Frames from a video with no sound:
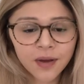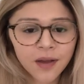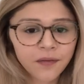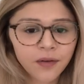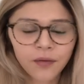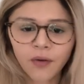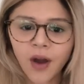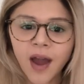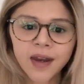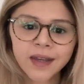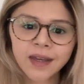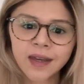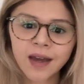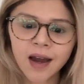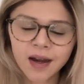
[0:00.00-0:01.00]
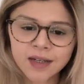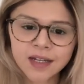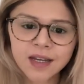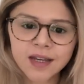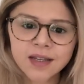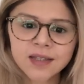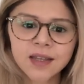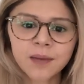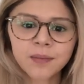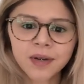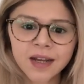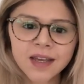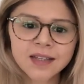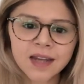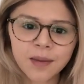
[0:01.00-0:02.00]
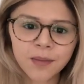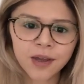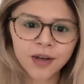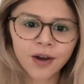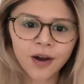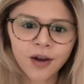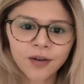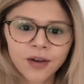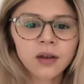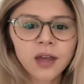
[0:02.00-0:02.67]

If you've got any ideas, then please let me know.